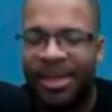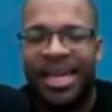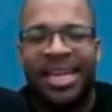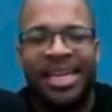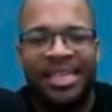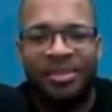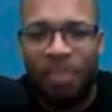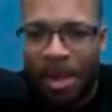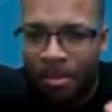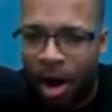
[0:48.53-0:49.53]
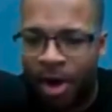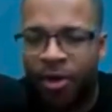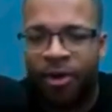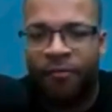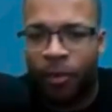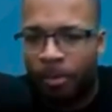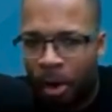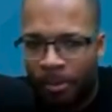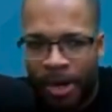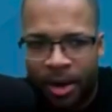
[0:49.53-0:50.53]
He's being monitored for
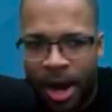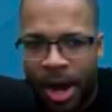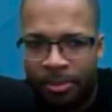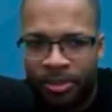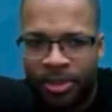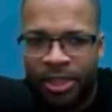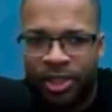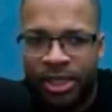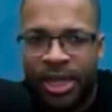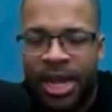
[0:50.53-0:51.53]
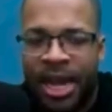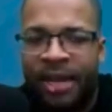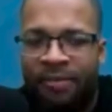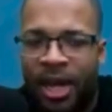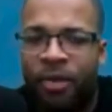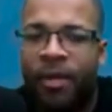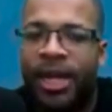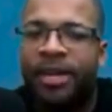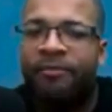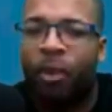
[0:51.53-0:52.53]
pulmonary hypertension and
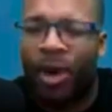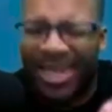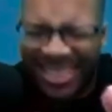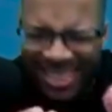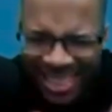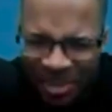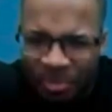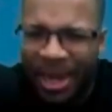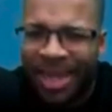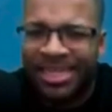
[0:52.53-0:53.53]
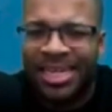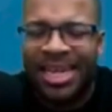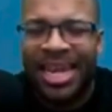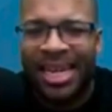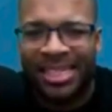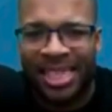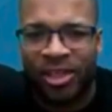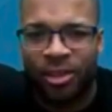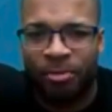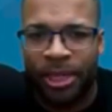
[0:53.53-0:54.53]
evaluated for a suspected
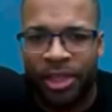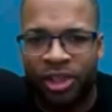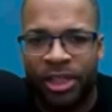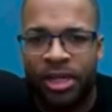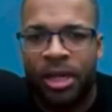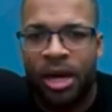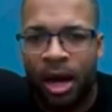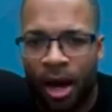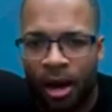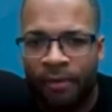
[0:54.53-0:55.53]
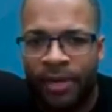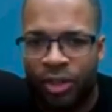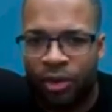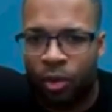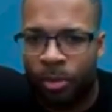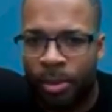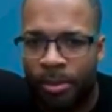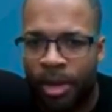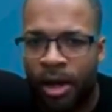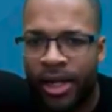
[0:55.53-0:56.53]
exacerbation of his Cor
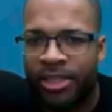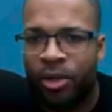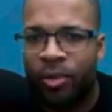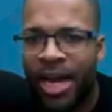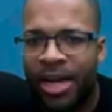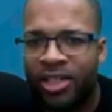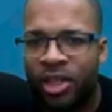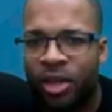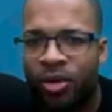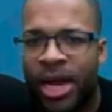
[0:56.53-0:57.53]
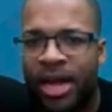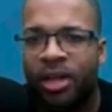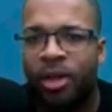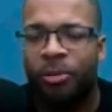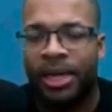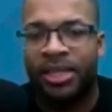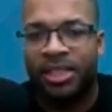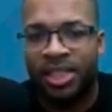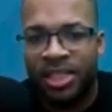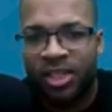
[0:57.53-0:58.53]
Pulmonale. So we got to slow down a little bit because
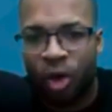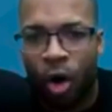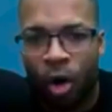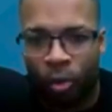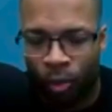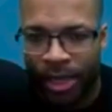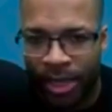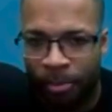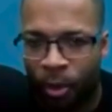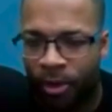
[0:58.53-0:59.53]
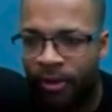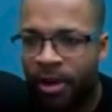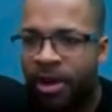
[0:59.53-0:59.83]
this is all really important.